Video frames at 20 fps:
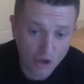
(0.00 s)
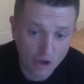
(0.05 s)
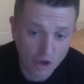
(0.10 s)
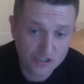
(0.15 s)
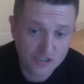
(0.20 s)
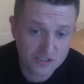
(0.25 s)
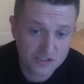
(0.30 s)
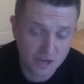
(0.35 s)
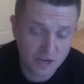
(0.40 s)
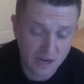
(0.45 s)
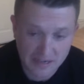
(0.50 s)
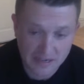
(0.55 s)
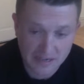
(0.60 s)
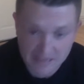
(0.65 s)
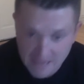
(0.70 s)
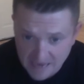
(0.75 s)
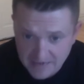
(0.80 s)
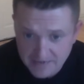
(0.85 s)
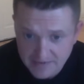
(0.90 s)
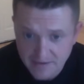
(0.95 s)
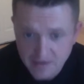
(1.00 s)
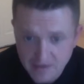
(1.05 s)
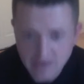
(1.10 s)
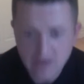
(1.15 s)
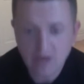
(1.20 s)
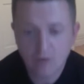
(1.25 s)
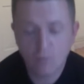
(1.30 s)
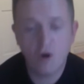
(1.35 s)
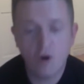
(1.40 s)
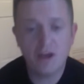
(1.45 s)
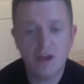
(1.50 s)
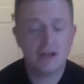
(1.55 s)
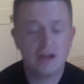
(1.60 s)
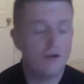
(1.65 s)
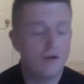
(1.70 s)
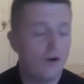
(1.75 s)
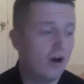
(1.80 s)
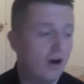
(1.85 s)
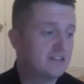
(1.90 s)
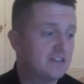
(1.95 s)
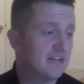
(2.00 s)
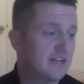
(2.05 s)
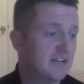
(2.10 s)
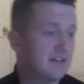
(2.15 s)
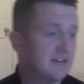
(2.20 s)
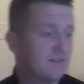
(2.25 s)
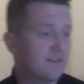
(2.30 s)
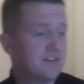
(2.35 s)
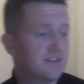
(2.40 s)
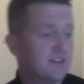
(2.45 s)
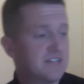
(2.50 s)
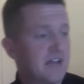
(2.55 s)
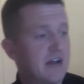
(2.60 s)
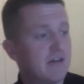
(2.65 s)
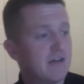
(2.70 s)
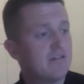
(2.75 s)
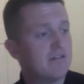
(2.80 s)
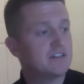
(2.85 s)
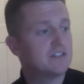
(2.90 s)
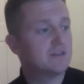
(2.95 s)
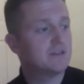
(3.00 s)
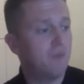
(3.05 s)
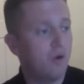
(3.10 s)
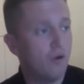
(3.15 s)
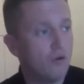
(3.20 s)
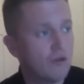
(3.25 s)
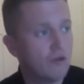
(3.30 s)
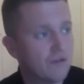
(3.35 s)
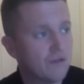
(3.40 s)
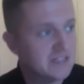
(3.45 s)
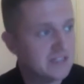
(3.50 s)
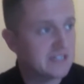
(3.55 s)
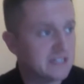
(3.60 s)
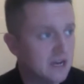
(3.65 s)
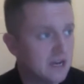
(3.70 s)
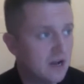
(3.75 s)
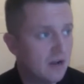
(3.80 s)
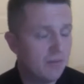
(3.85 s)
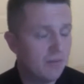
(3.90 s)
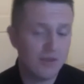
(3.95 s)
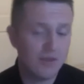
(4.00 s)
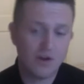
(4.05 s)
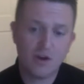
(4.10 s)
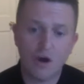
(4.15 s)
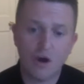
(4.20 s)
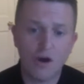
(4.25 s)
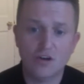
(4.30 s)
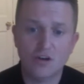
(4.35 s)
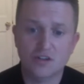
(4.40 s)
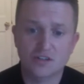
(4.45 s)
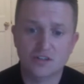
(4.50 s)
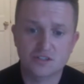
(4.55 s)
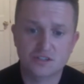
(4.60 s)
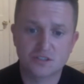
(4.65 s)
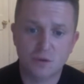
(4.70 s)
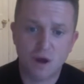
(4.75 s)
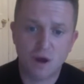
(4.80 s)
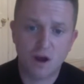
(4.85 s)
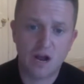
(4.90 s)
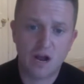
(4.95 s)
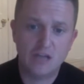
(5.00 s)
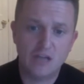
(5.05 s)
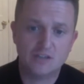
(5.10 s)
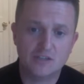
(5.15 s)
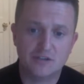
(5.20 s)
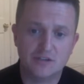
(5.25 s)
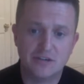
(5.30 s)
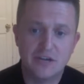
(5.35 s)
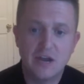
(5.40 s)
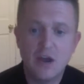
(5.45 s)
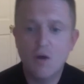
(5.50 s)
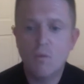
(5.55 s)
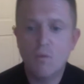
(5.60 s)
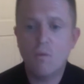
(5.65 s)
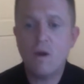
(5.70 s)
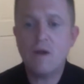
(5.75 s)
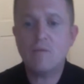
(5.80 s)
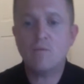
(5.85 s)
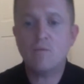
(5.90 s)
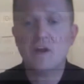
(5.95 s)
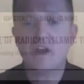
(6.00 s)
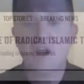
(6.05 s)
cost, again, like I said, the terrorism, all of these things, but the cost to our country, when